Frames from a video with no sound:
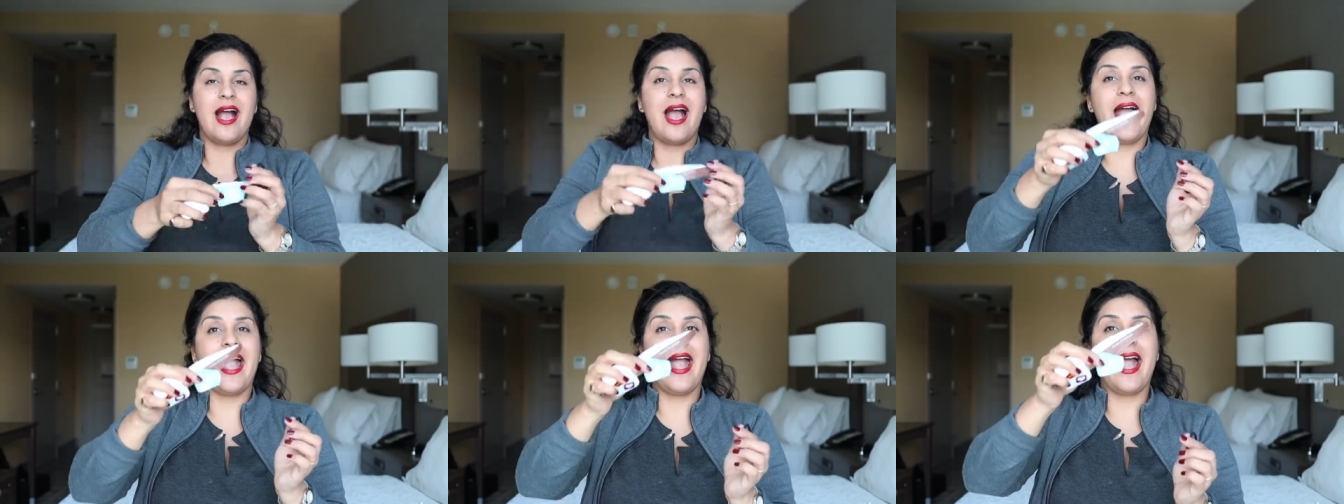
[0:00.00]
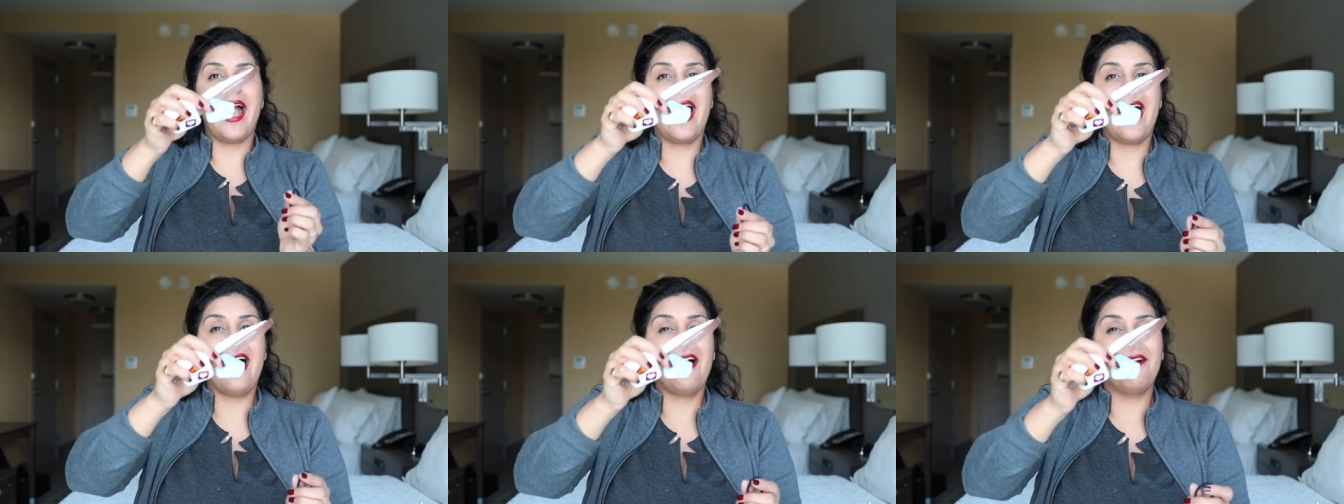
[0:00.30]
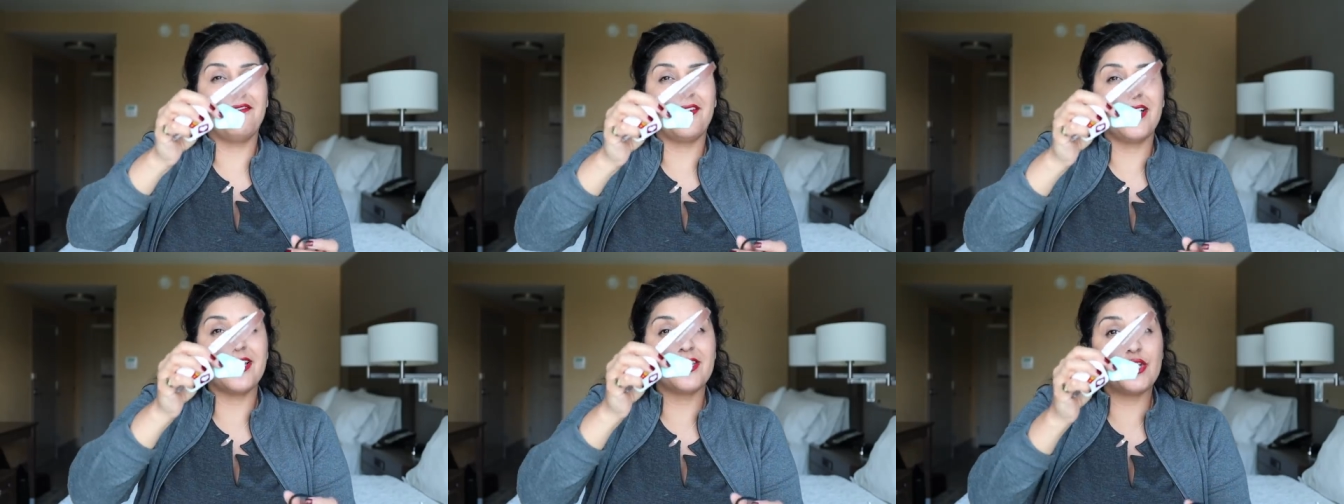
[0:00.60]
I
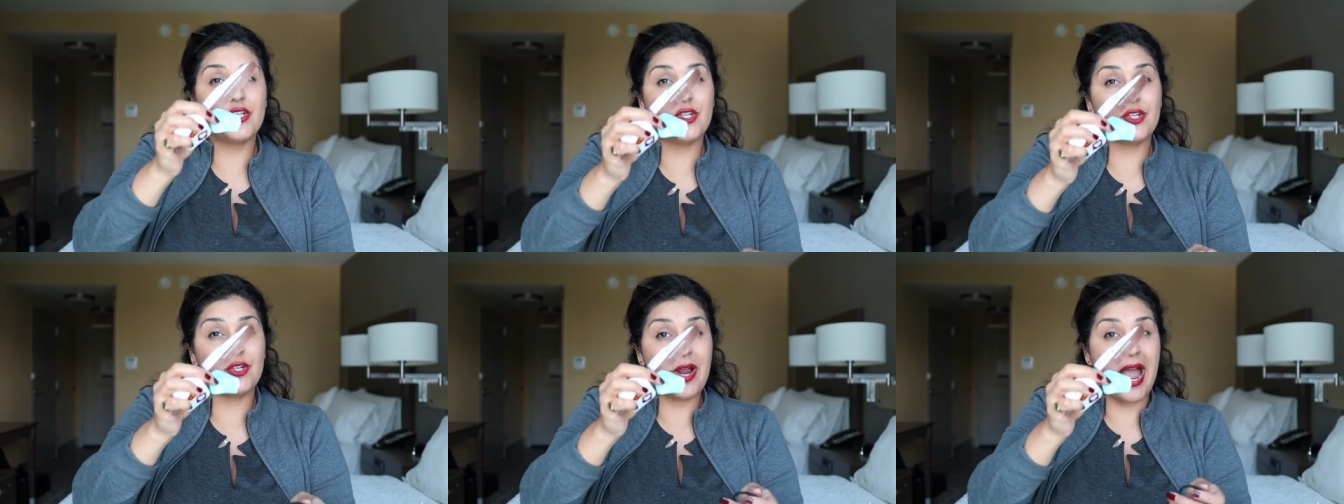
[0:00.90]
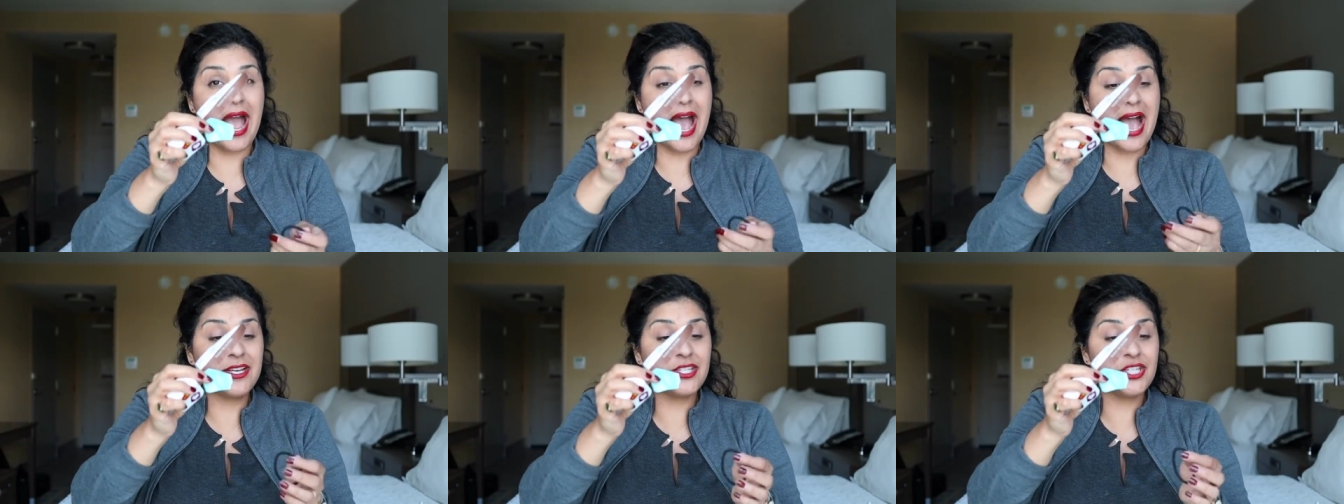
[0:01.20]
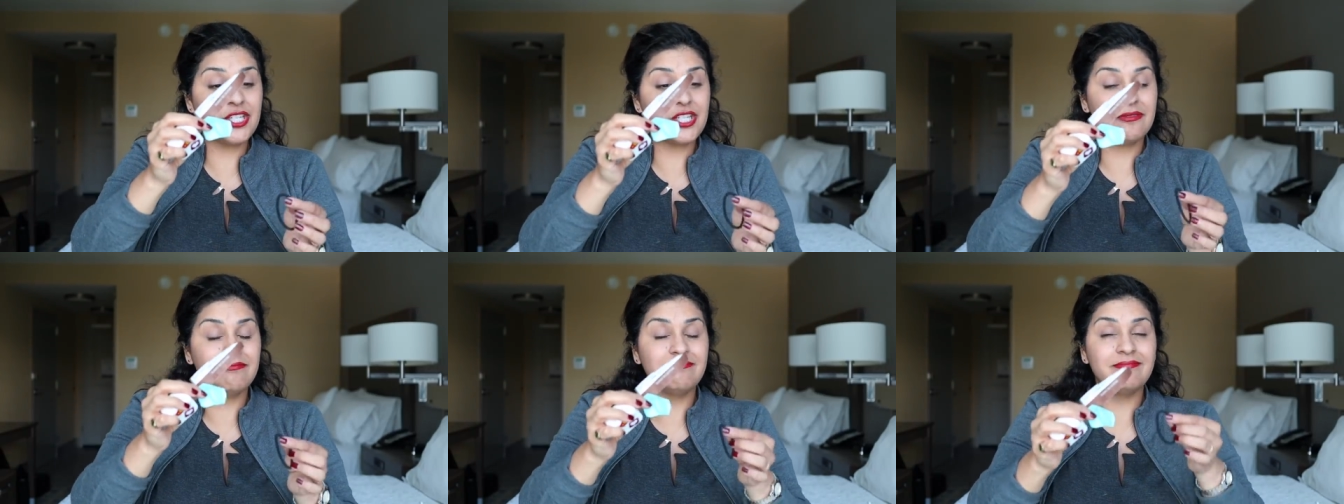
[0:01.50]
have
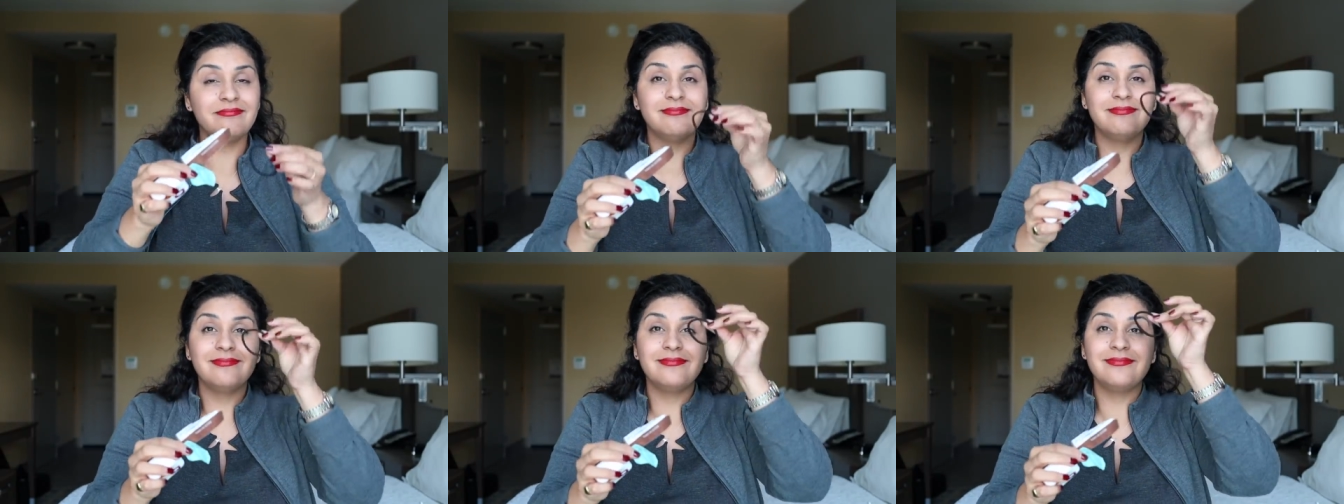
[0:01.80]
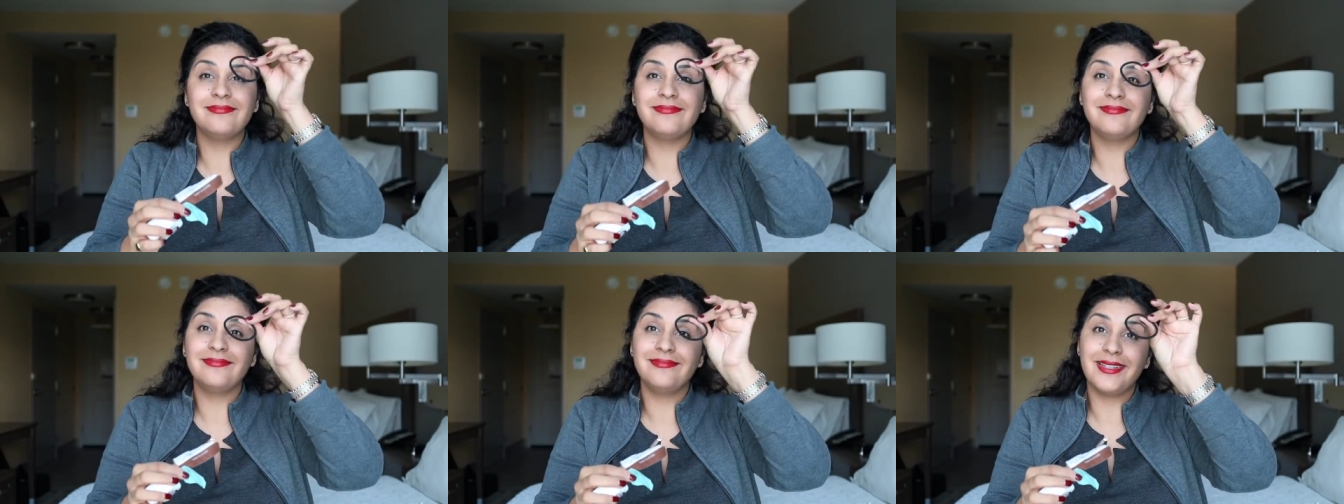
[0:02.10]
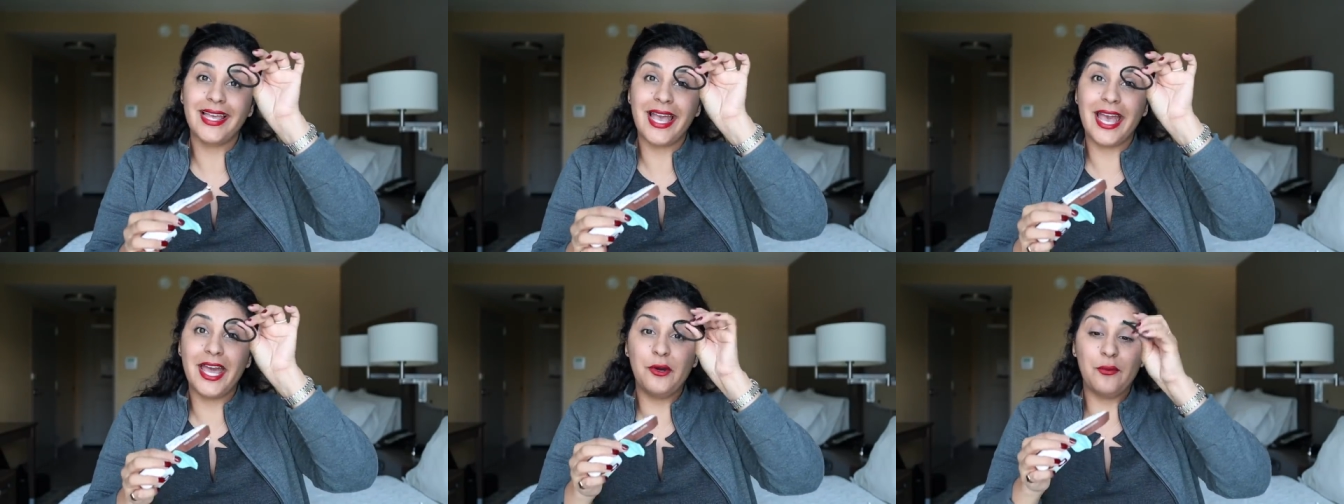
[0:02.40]
trash
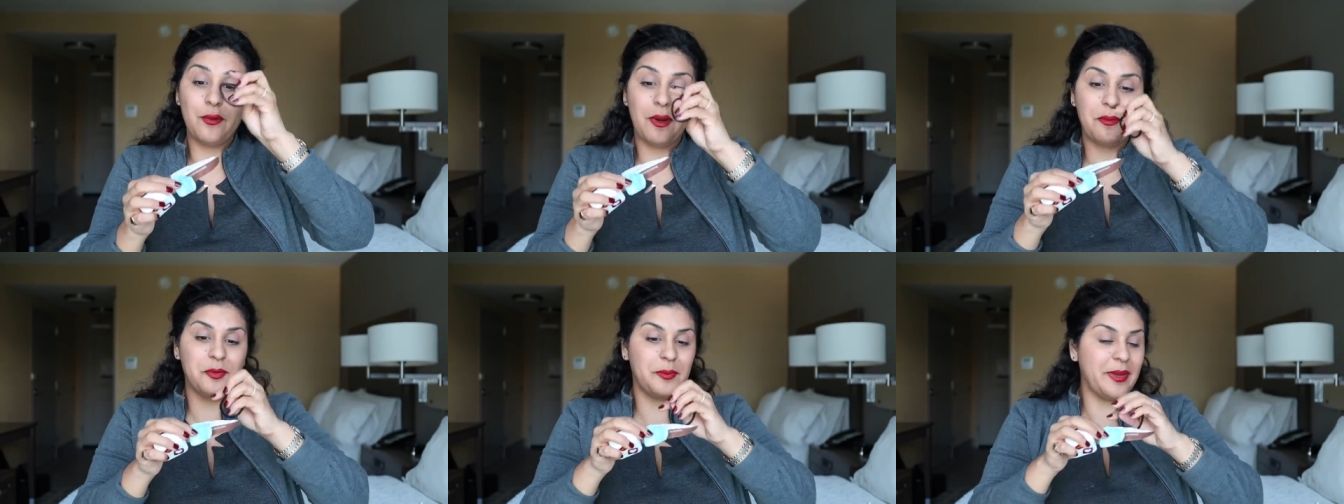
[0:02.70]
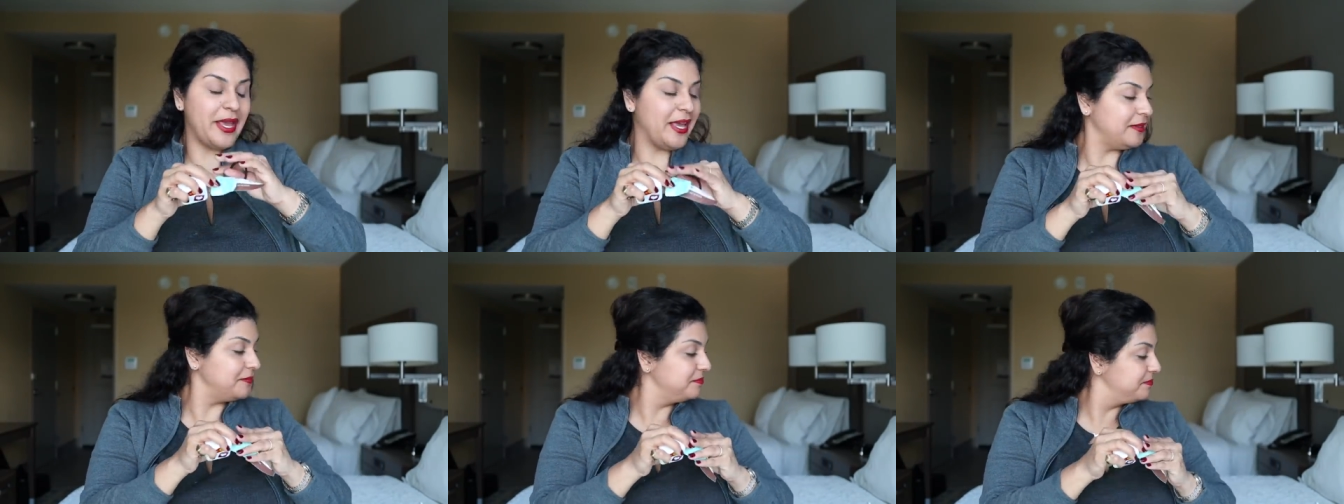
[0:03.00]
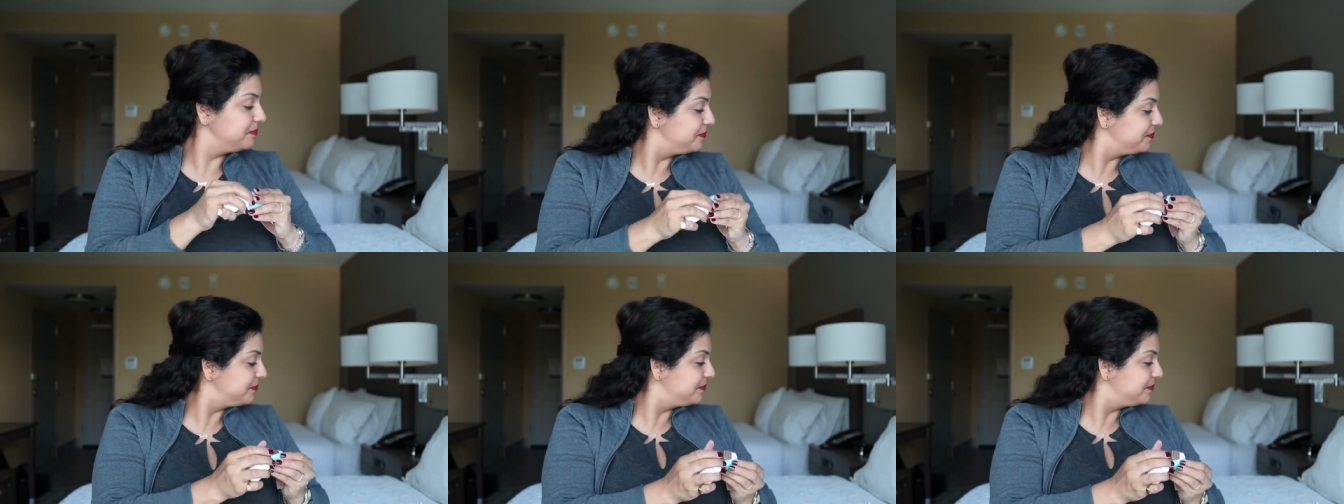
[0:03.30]
and a rubber band.